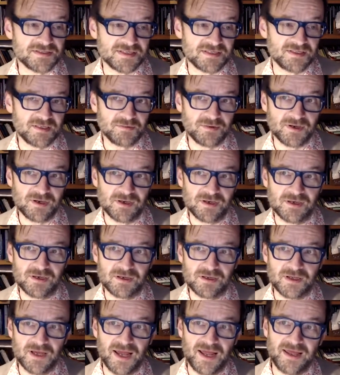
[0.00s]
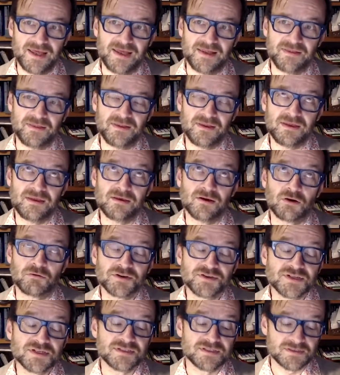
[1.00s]
the
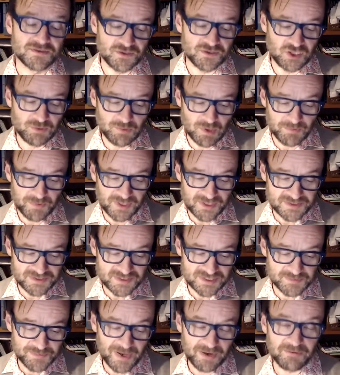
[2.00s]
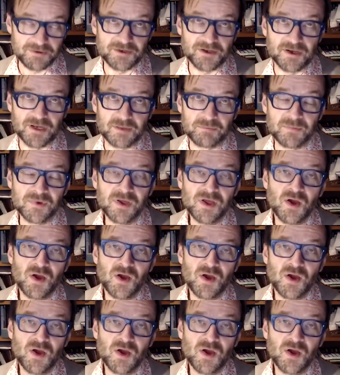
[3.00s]
origins of the new mobilities paradigm,